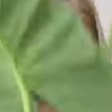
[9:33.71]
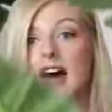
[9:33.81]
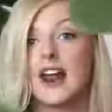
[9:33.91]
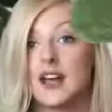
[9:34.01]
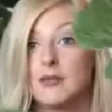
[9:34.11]

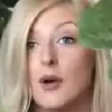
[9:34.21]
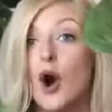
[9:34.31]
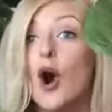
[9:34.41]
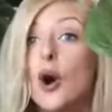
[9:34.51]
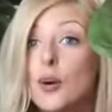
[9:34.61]
and I am
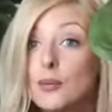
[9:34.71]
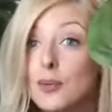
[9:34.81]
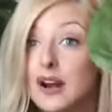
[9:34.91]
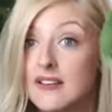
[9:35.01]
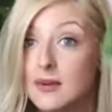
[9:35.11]

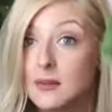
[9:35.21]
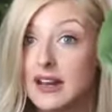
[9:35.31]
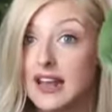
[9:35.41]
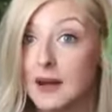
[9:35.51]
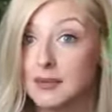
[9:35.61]

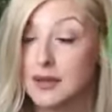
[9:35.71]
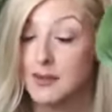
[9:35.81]
unbelievably happy